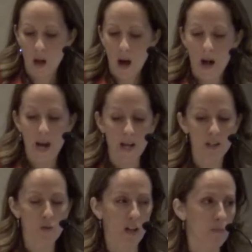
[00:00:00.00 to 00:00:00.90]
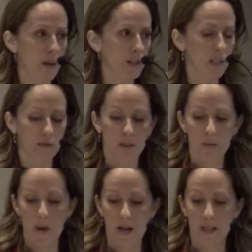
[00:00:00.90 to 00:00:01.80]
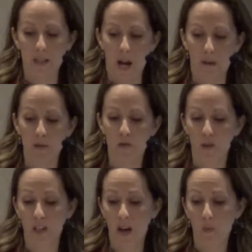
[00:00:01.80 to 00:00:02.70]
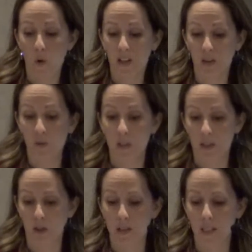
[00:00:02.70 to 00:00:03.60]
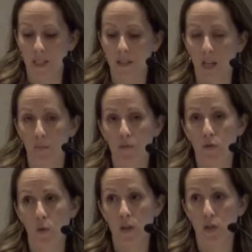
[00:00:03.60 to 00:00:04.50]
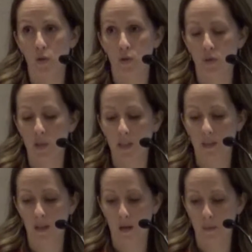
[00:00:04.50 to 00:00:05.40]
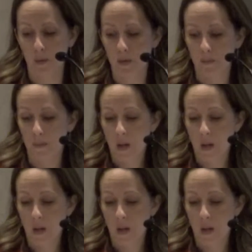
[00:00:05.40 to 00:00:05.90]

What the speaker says: I highly recommend giving the body time to forget what gluten and dairy tastes like before introducing subs.